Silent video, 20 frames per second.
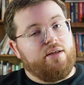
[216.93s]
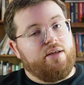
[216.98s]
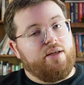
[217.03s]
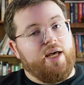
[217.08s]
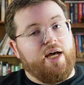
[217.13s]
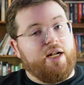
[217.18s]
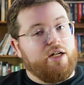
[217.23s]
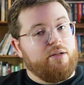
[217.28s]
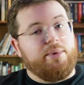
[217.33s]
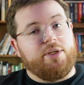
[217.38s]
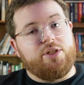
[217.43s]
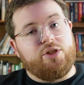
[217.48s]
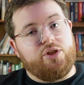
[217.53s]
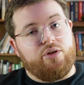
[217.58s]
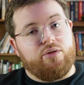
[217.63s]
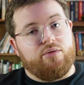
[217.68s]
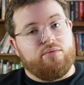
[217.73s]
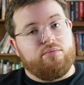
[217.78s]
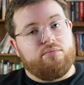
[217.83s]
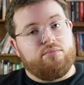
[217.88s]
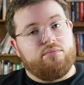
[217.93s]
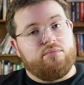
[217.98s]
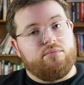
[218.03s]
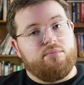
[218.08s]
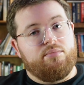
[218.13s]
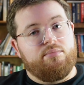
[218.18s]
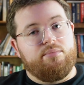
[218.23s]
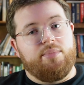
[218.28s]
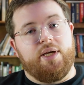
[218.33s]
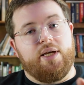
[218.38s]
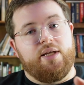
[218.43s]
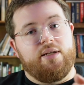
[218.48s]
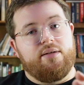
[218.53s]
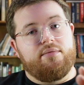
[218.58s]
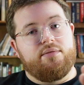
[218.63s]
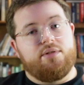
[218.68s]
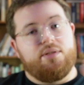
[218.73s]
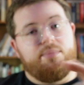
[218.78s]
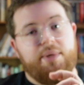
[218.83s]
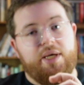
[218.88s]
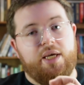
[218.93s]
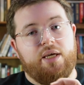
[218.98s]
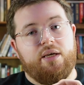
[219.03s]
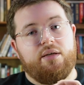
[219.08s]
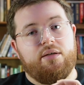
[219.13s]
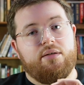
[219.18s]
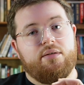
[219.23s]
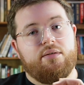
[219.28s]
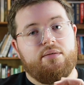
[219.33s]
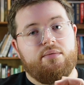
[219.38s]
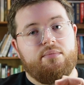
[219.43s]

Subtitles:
I don't know about you, but to me,